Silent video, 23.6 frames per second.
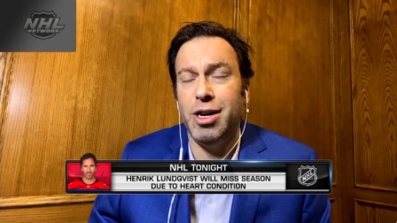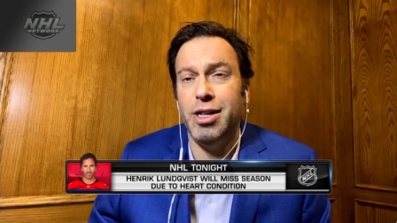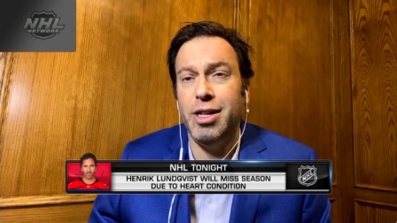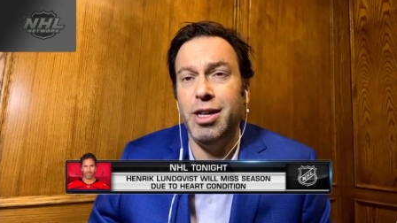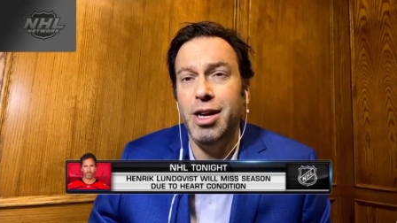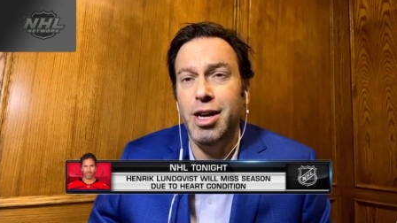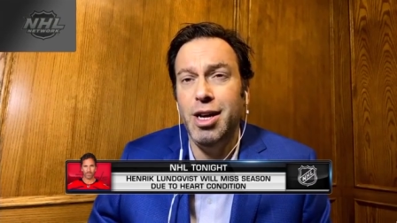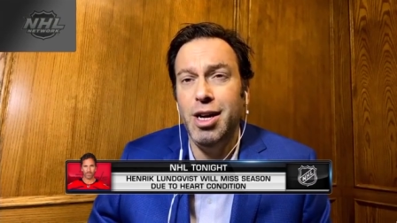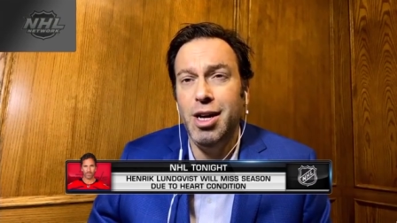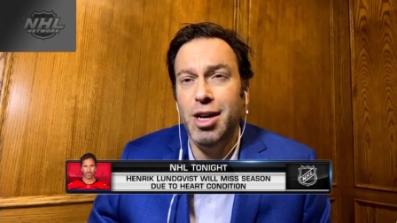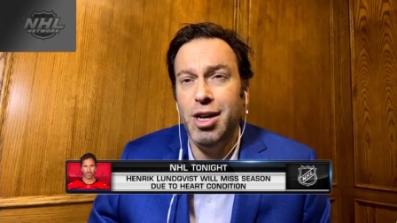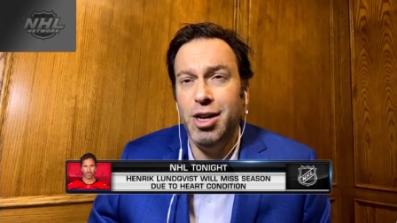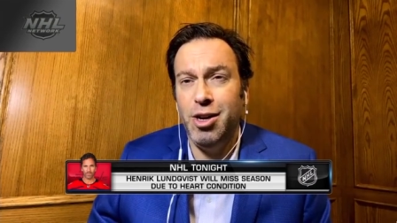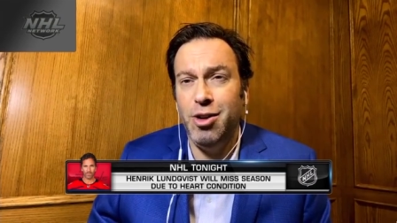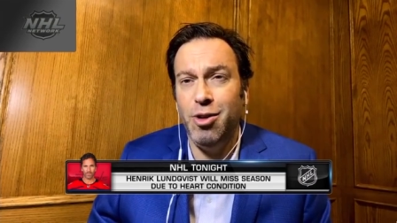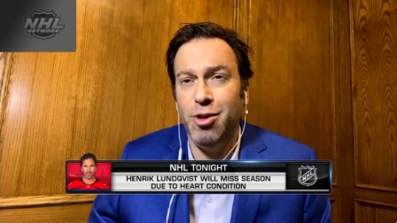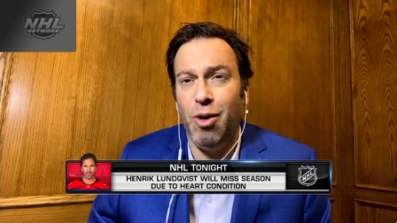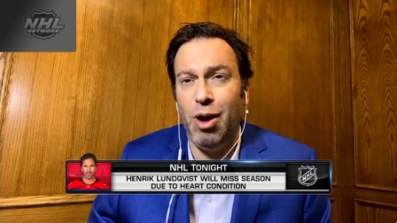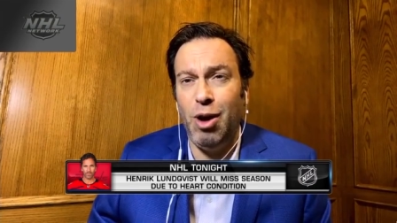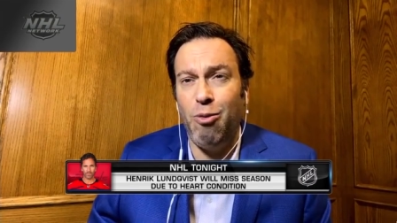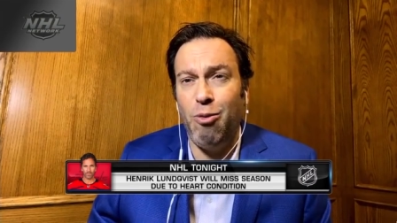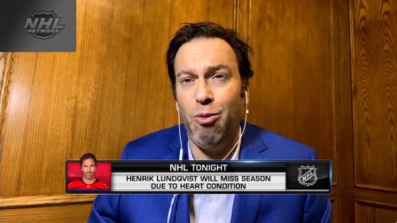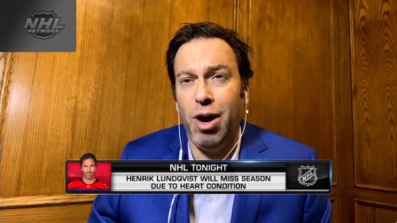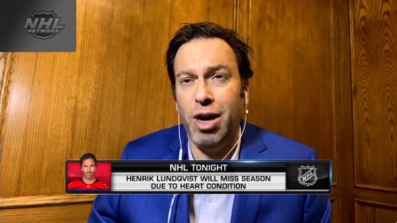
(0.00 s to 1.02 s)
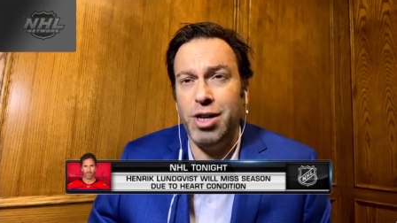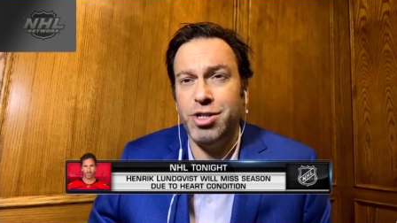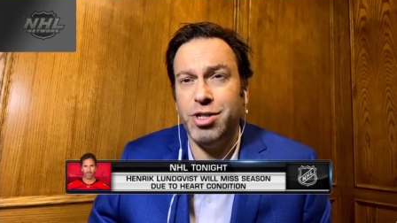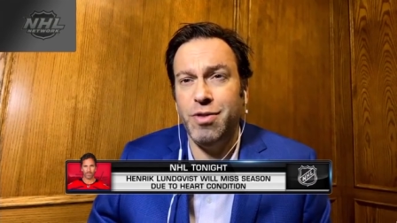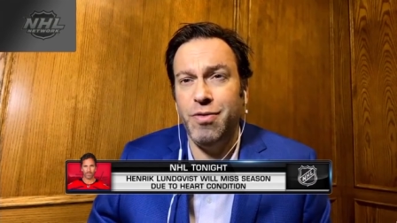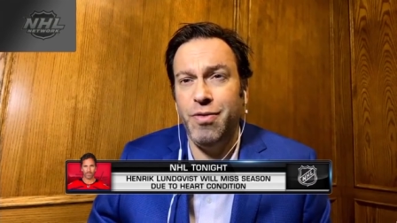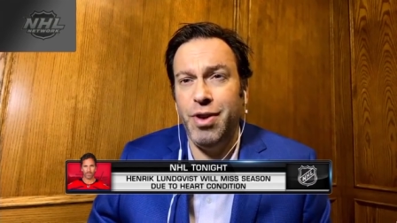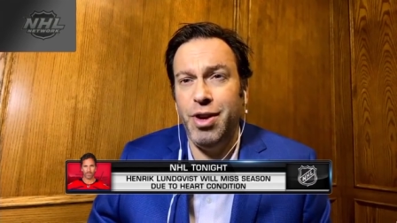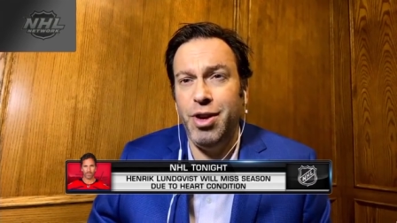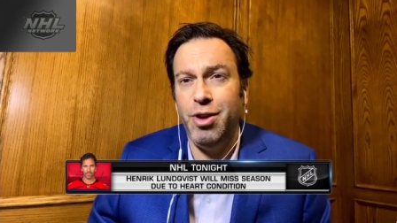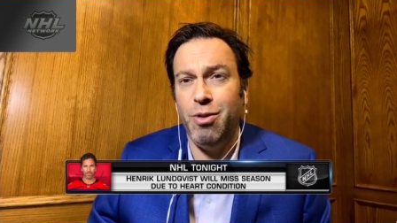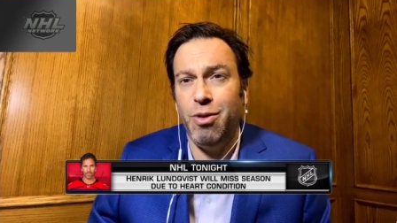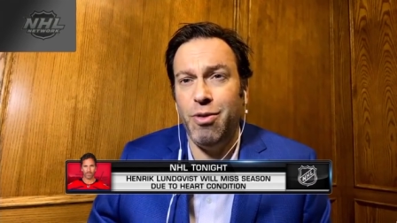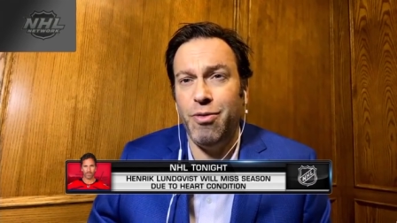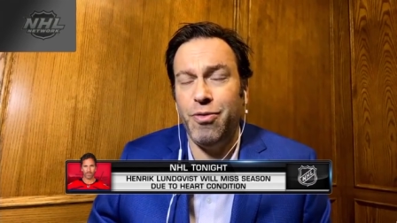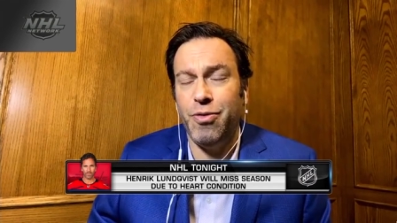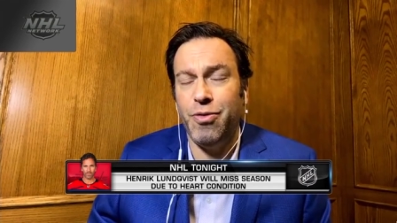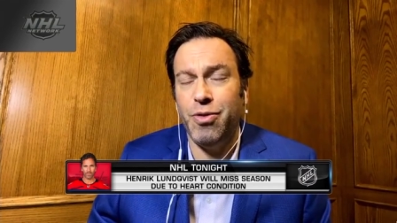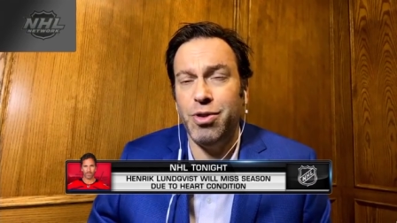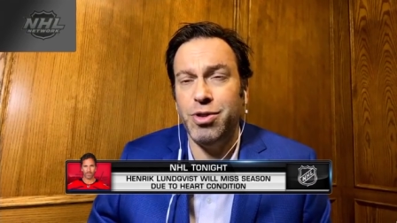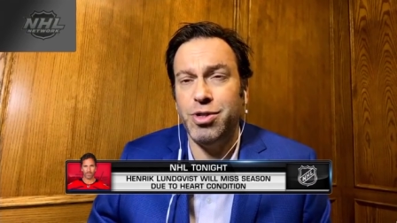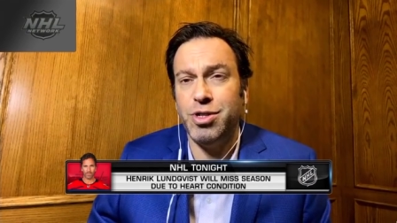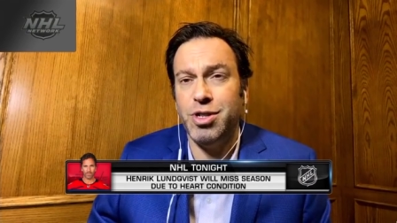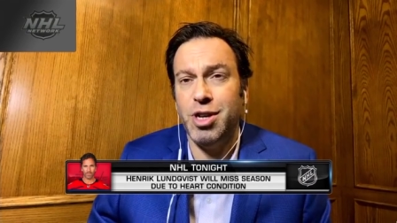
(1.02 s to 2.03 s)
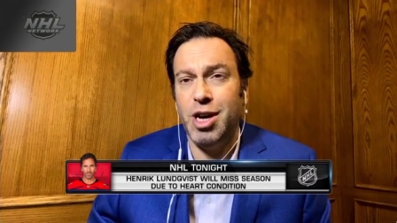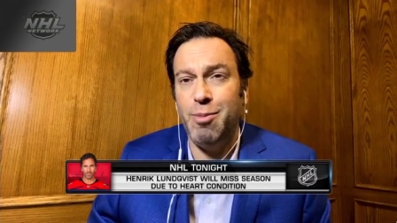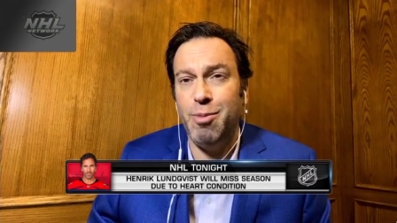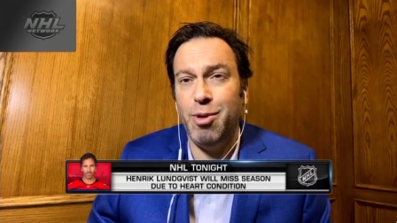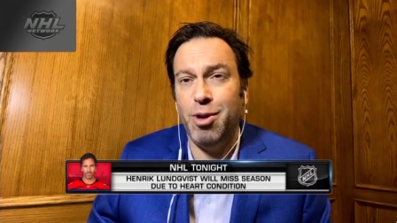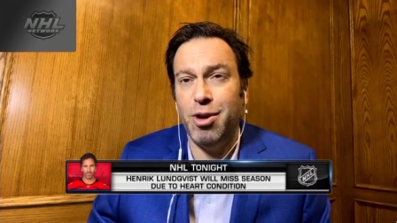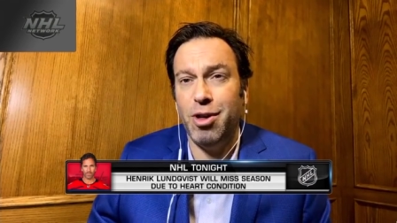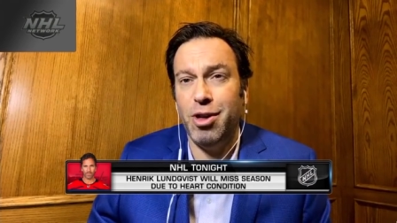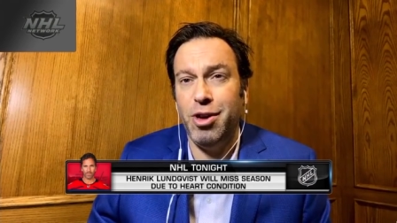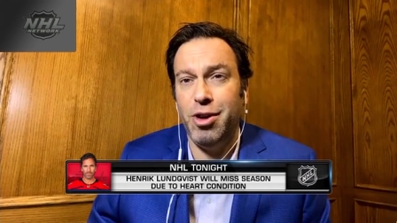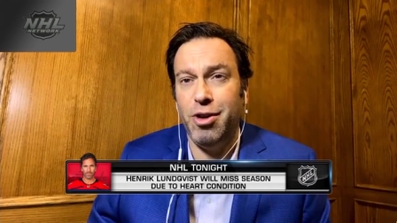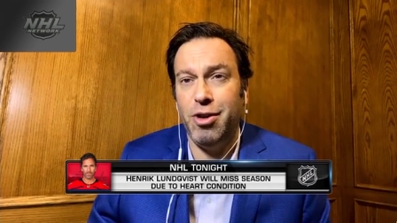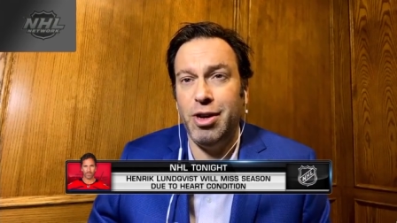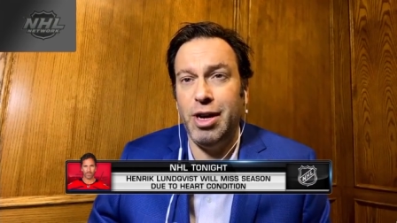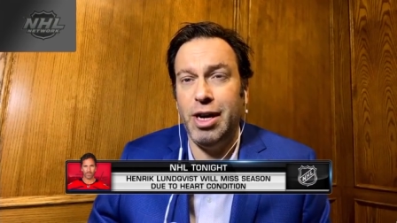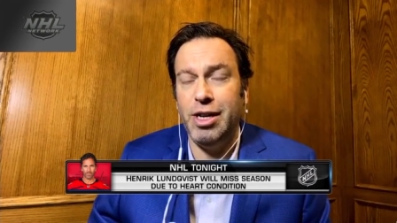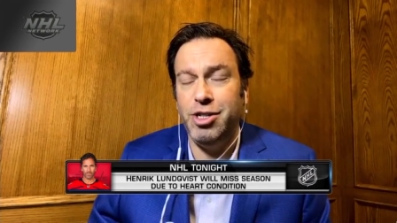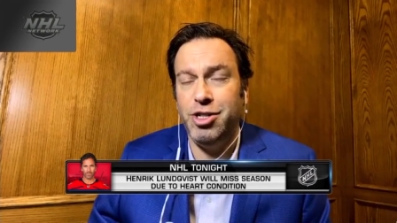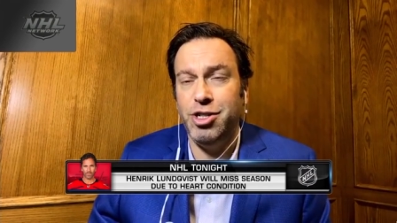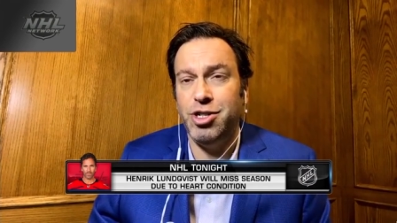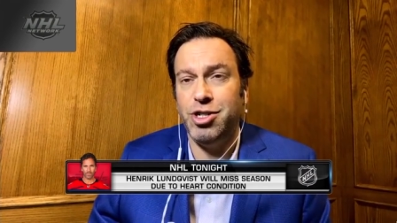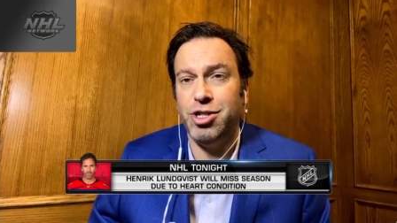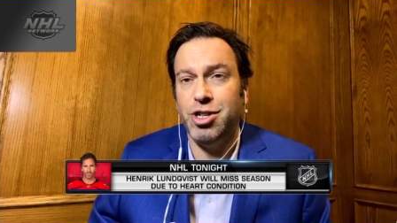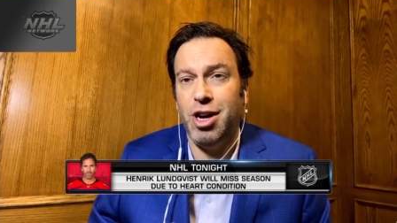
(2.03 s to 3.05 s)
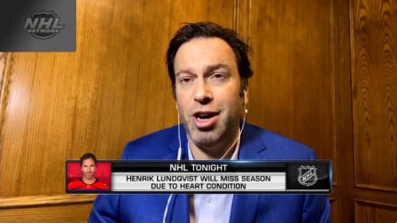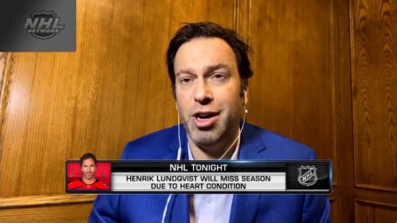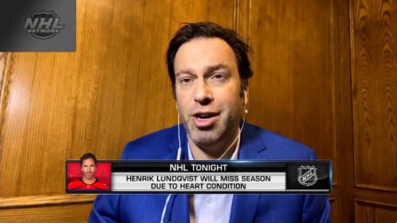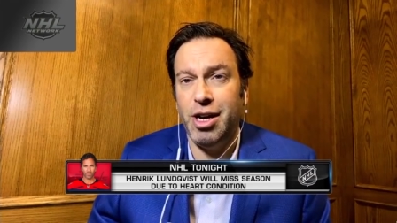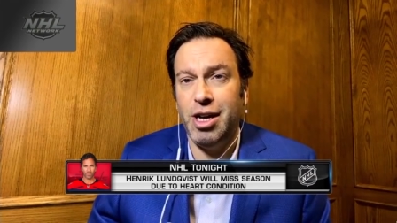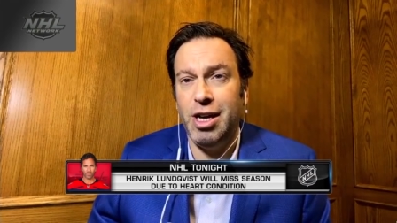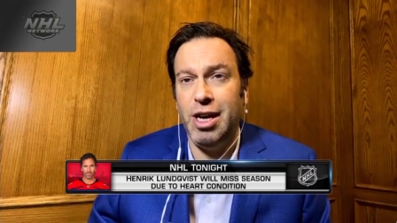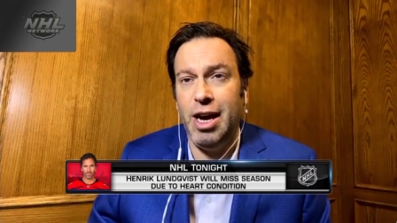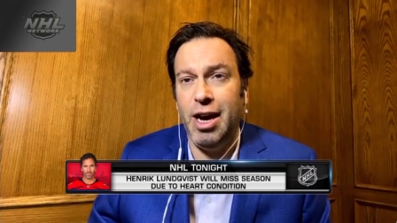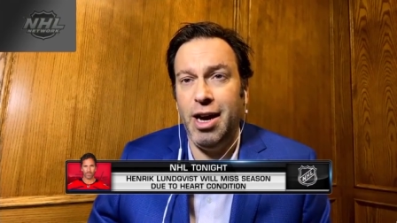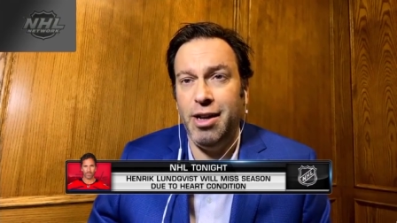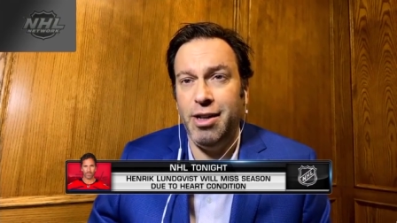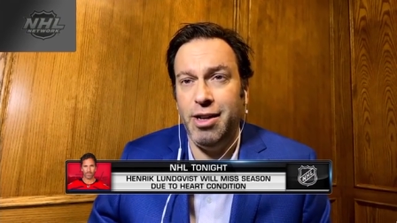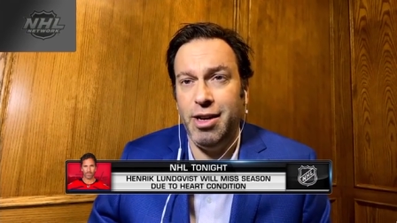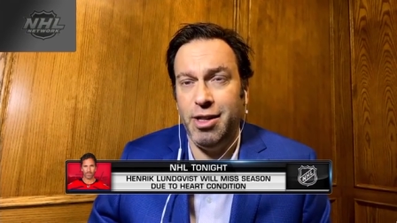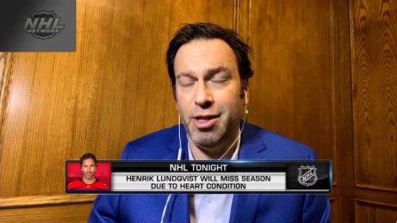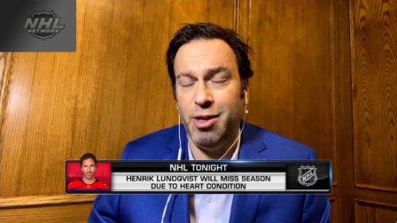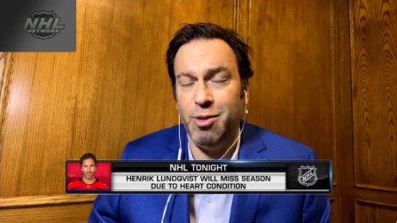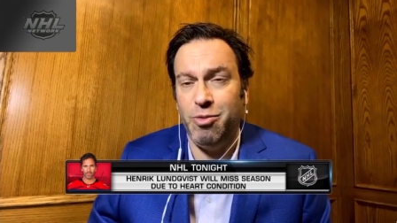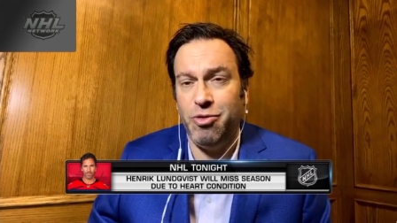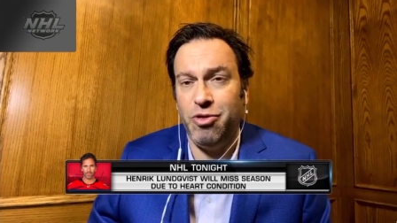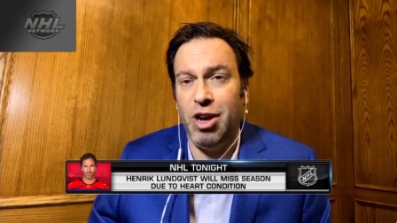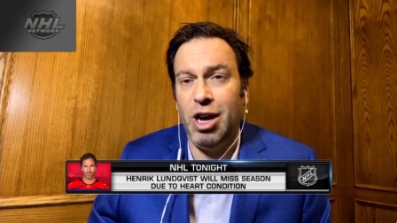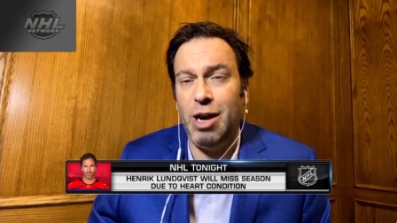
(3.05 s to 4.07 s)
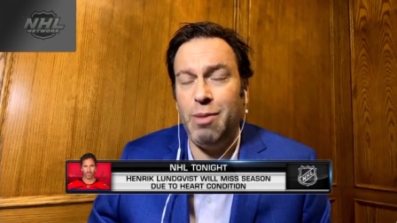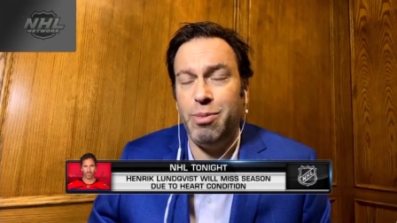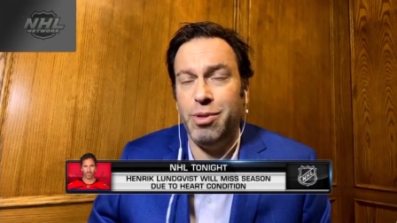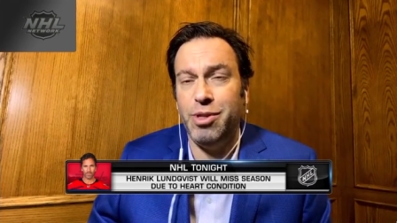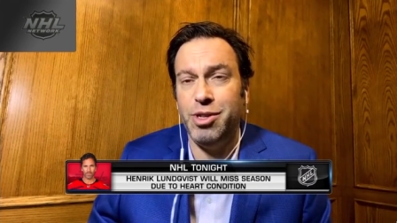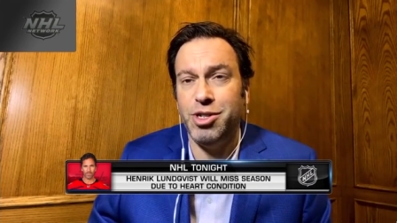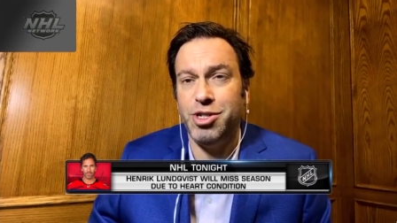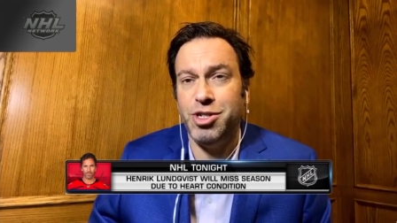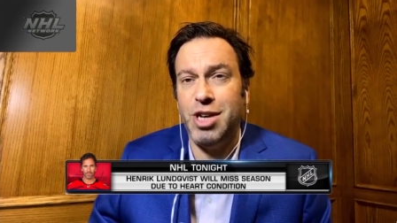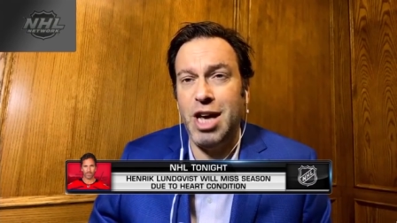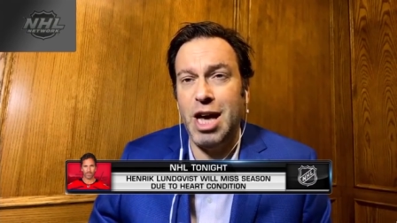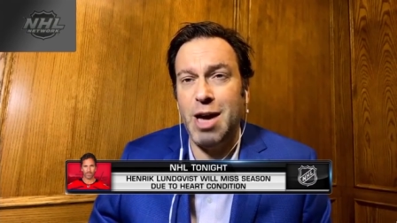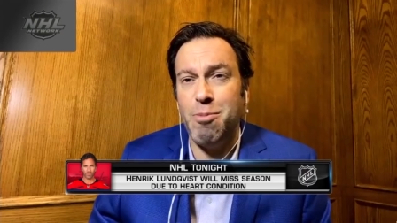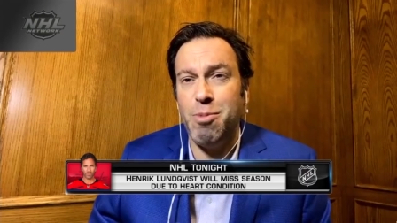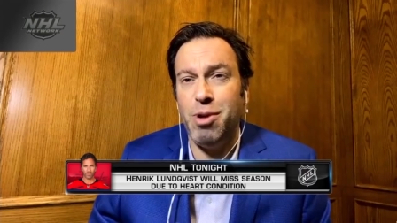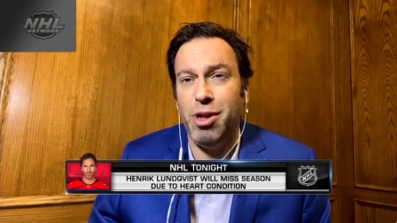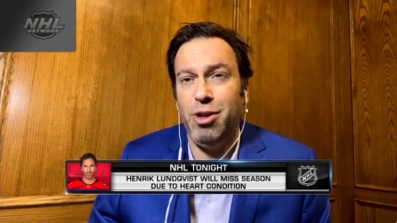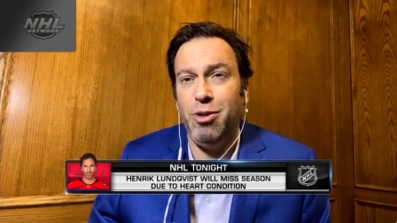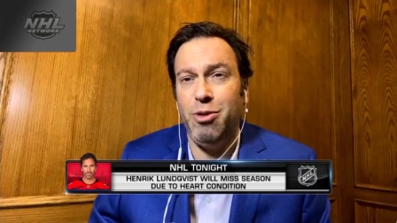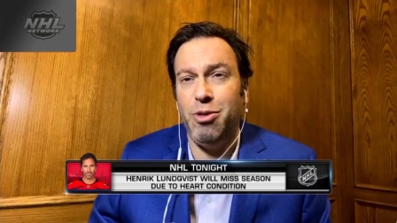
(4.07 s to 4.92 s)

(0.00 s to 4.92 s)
And, you know, I watched the video a first time earlier and I just saw it again at the top of the segment.